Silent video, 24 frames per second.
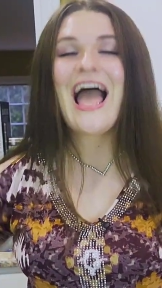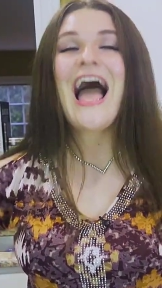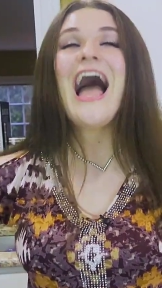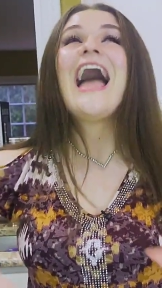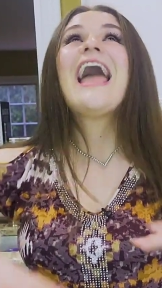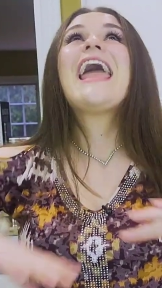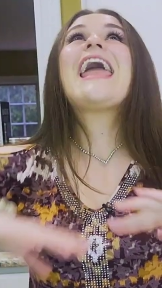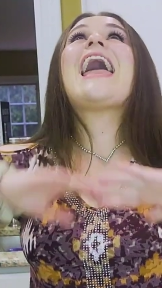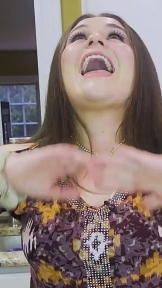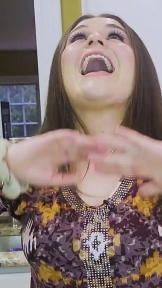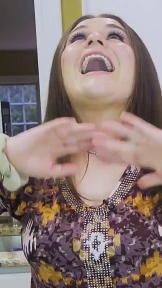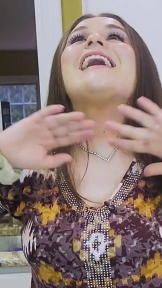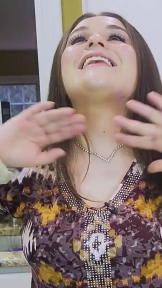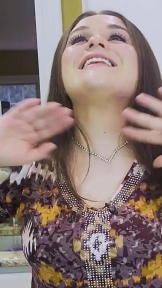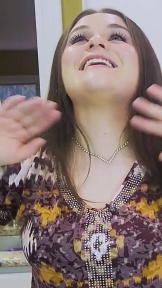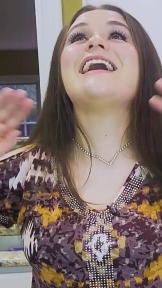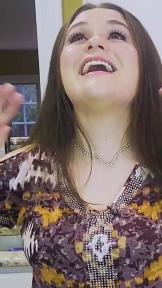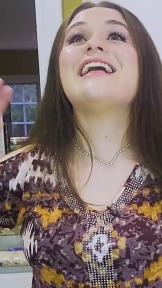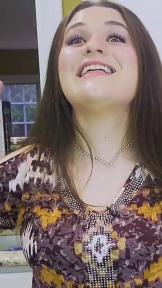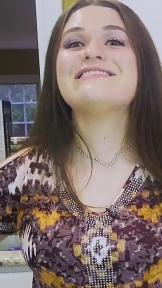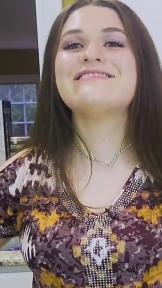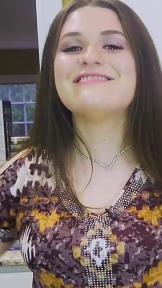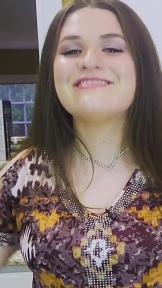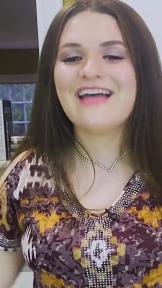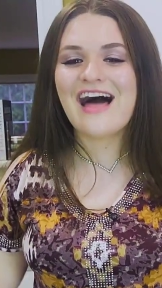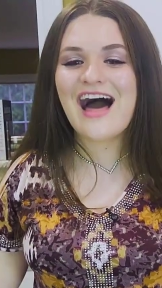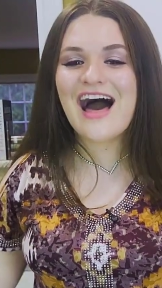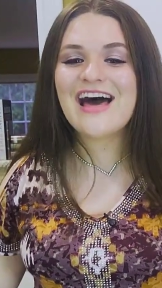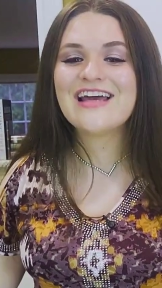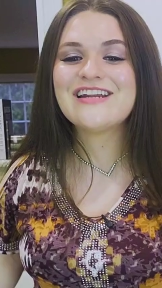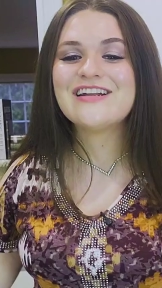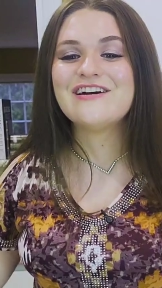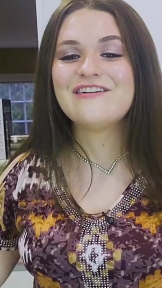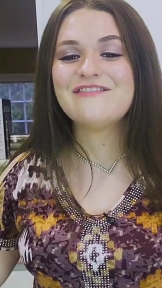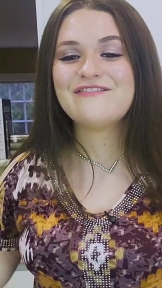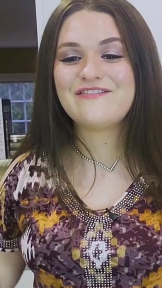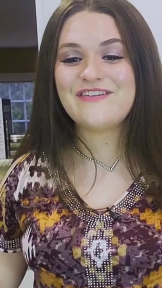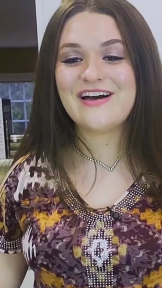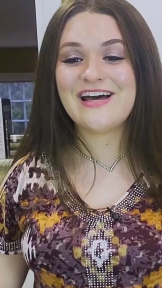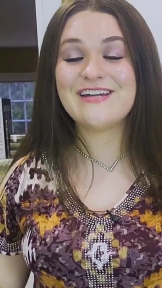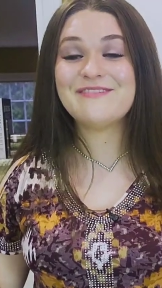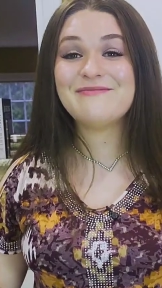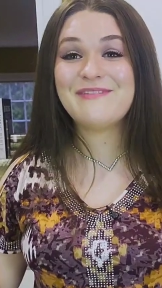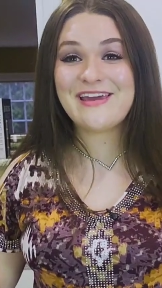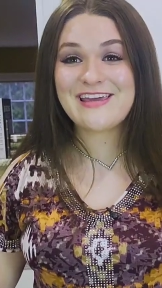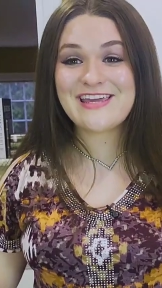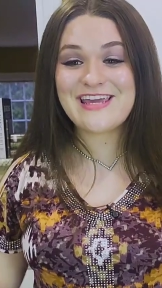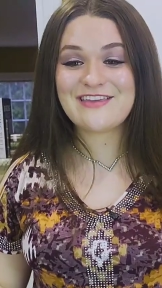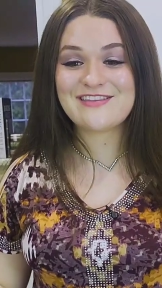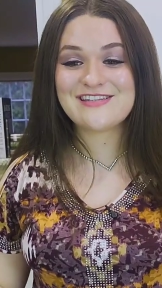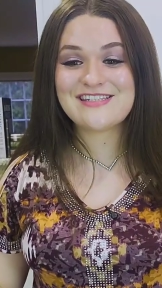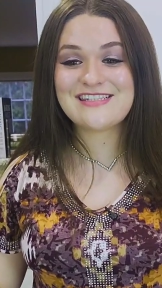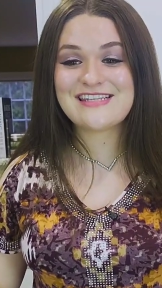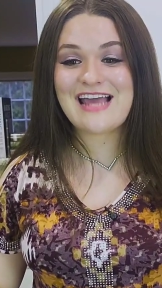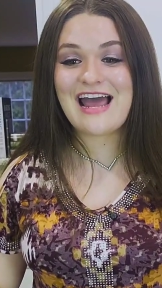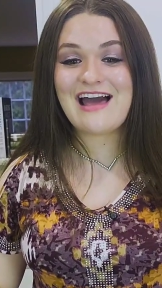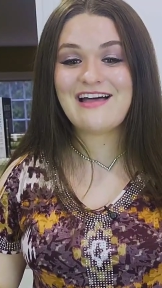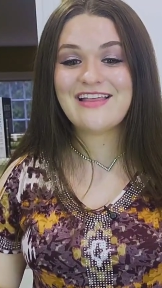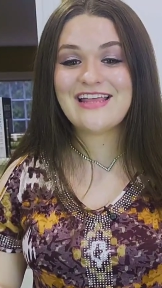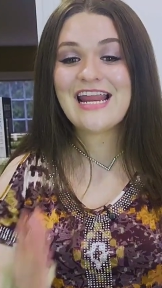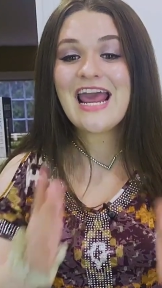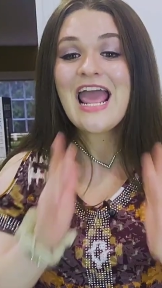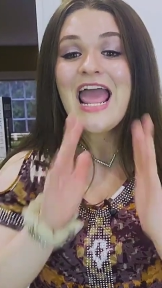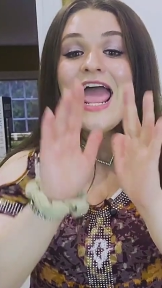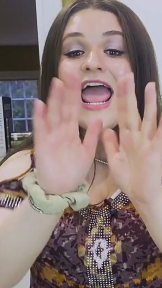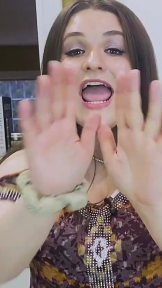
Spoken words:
I had a lot of fun making the salad,